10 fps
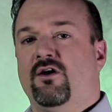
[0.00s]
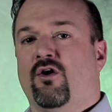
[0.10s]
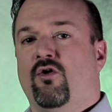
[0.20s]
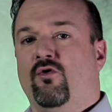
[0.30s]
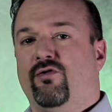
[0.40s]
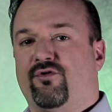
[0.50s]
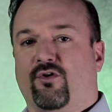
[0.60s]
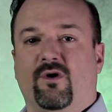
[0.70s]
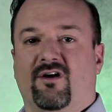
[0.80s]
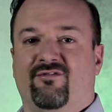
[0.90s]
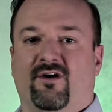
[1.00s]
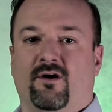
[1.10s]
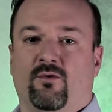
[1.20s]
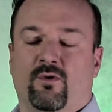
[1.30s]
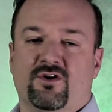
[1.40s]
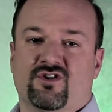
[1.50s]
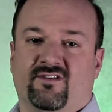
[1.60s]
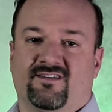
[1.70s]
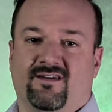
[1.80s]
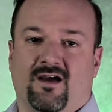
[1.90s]
go through a very
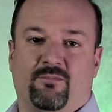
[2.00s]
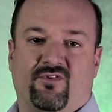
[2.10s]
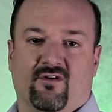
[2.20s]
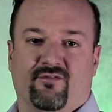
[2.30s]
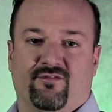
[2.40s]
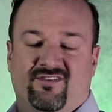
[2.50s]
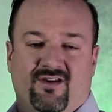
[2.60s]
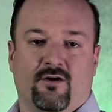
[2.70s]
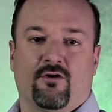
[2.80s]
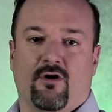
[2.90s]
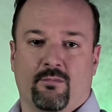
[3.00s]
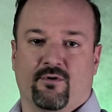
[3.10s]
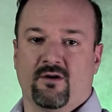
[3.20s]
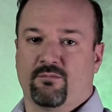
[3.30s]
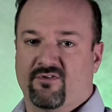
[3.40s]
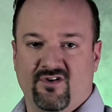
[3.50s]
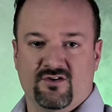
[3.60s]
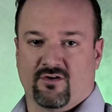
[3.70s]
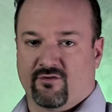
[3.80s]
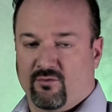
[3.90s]
rigid steps of standard operating
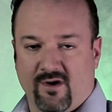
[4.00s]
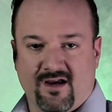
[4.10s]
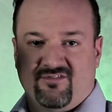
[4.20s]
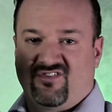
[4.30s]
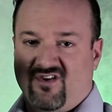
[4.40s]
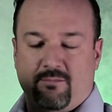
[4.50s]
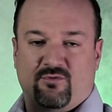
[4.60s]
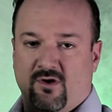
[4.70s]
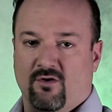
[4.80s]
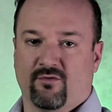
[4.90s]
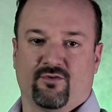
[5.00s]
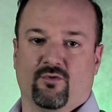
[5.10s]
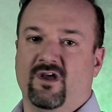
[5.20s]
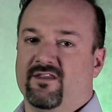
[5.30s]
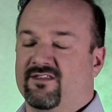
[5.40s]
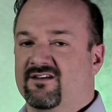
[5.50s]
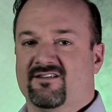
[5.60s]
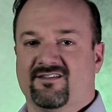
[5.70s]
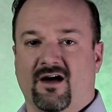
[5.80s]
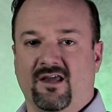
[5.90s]
procedures. We have steps we go through. The
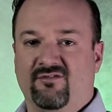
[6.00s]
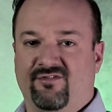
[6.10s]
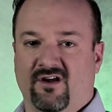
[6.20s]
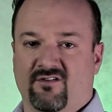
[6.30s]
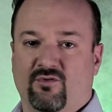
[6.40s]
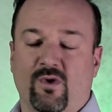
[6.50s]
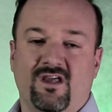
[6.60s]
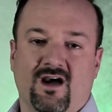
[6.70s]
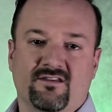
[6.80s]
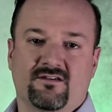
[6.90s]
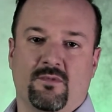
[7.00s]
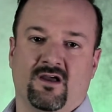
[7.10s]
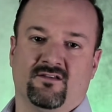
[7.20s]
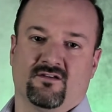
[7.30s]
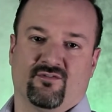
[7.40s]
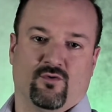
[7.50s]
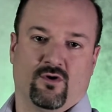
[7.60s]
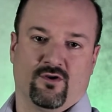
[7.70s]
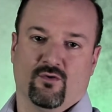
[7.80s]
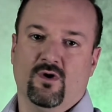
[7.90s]
design phase, we customize it
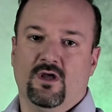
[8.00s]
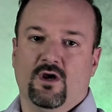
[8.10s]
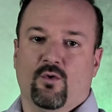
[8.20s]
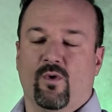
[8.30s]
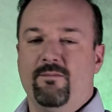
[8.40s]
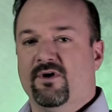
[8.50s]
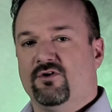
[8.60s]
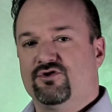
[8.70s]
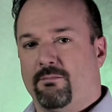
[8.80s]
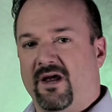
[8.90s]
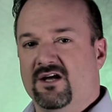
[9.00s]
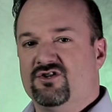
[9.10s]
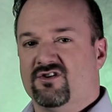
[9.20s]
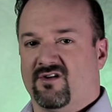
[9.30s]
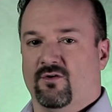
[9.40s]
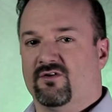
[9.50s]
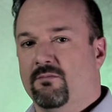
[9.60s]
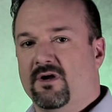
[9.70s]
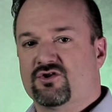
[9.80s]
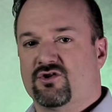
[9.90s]
for you. We build your pages out to
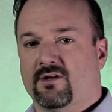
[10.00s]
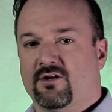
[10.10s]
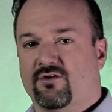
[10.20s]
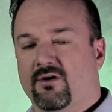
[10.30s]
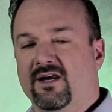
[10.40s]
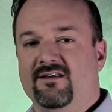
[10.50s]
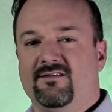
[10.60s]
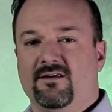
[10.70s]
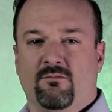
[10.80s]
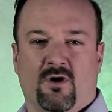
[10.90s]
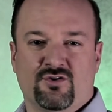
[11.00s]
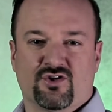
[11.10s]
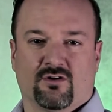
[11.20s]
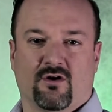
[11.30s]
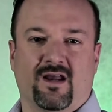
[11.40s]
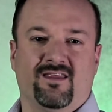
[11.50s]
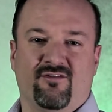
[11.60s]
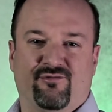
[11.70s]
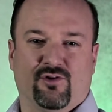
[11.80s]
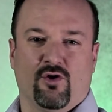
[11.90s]
make sure that they're easy and modular and they
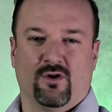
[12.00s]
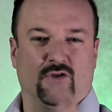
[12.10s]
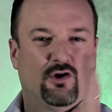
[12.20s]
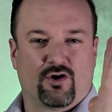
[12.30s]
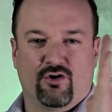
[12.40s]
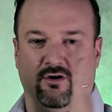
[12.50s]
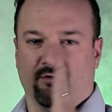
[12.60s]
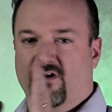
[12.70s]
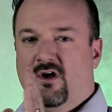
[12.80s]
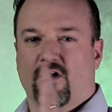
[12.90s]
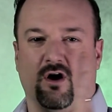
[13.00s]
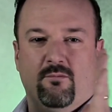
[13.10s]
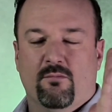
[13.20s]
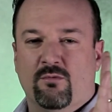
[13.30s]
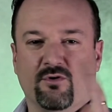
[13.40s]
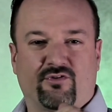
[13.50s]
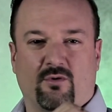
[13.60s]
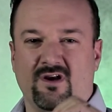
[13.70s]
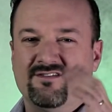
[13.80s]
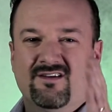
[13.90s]
flow and look good on mobile
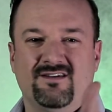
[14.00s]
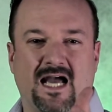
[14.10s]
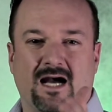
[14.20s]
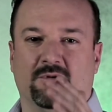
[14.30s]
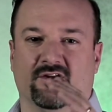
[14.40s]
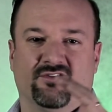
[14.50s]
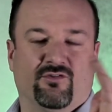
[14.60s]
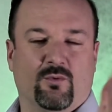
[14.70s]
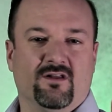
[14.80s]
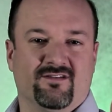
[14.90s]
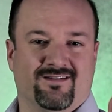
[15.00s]
screens and tablets as well as